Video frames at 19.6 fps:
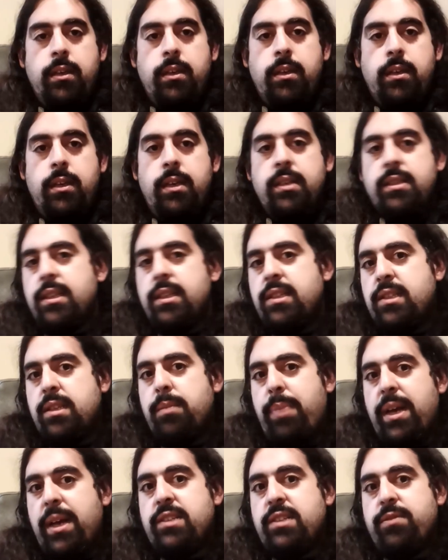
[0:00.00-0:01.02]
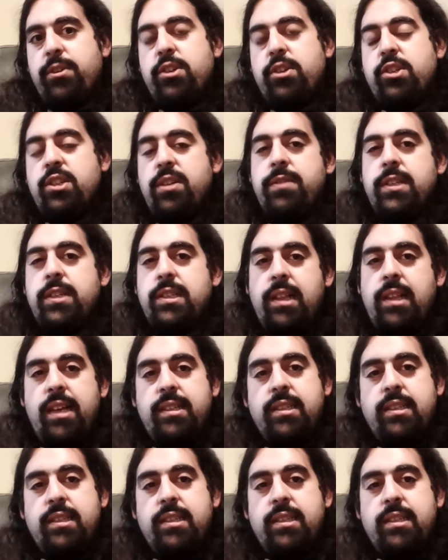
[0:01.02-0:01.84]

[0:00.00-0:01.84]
Is this the best version of this classic